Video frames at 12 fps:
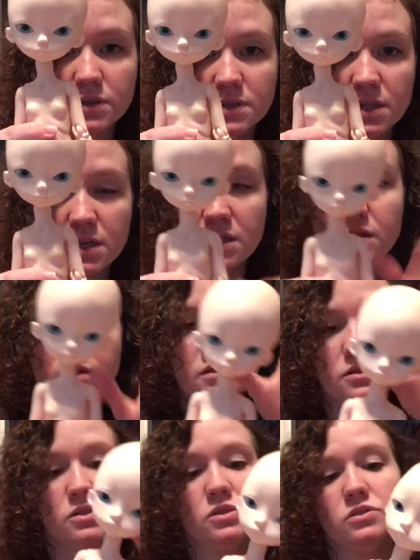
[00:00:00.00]
this head.
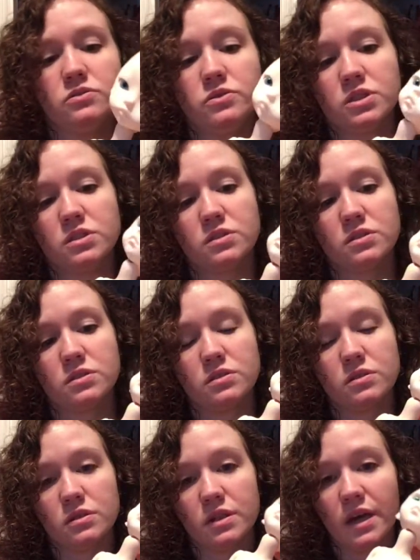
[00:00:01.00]

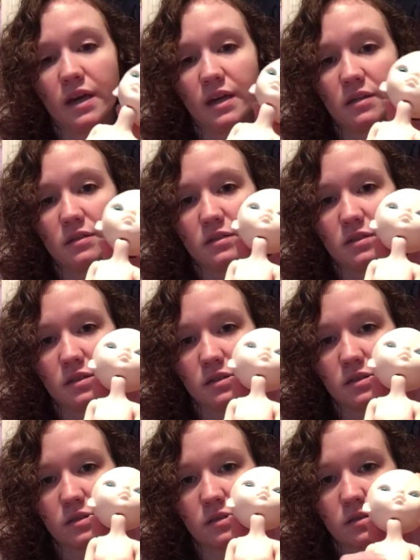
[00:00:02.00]
The head
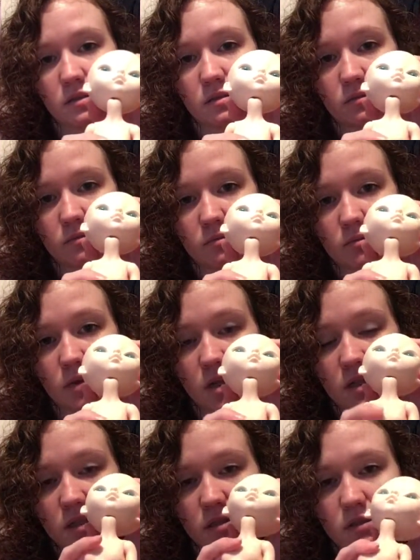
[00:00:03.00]
needs
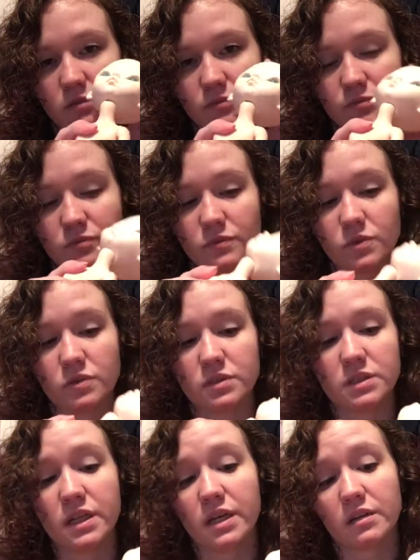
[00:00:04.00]
modded, or the
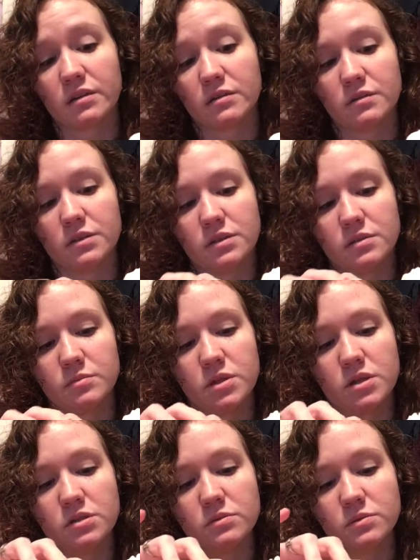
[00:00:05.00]
neck needs
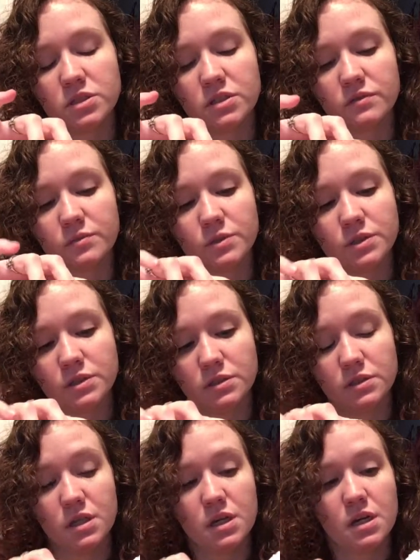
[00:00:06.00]
modded, whichever one.
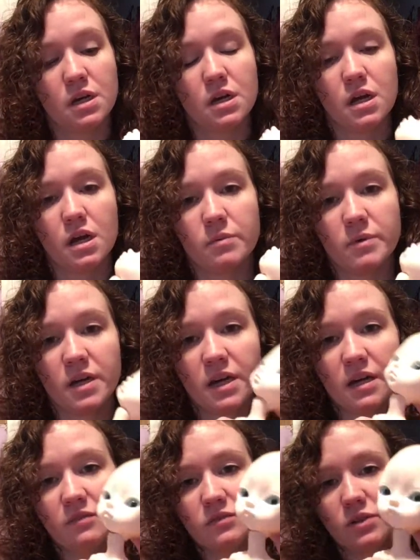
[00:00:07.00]
I
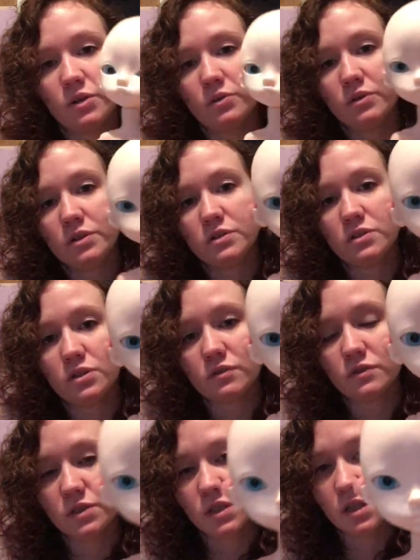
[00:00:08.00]
have noticed
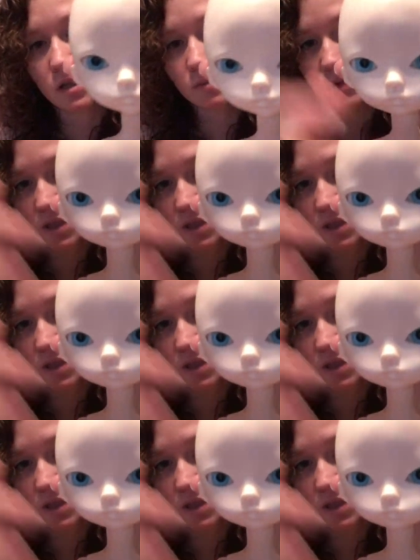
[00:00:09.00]
every time